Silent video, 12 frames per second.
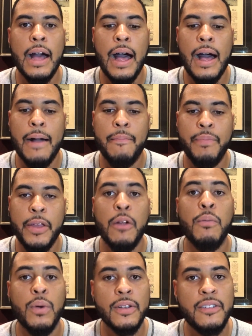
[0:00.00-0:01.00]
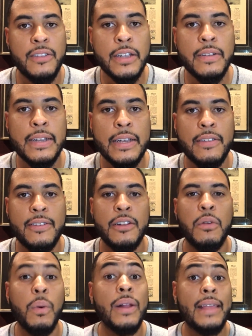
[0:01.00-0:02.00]
more serious,
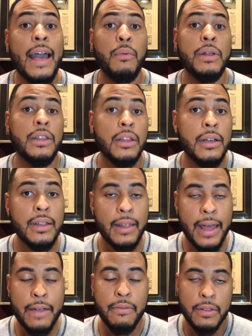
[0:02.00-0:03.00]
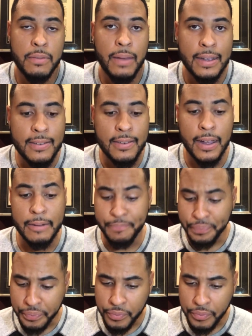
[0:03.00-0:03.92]
what that would look like with my son.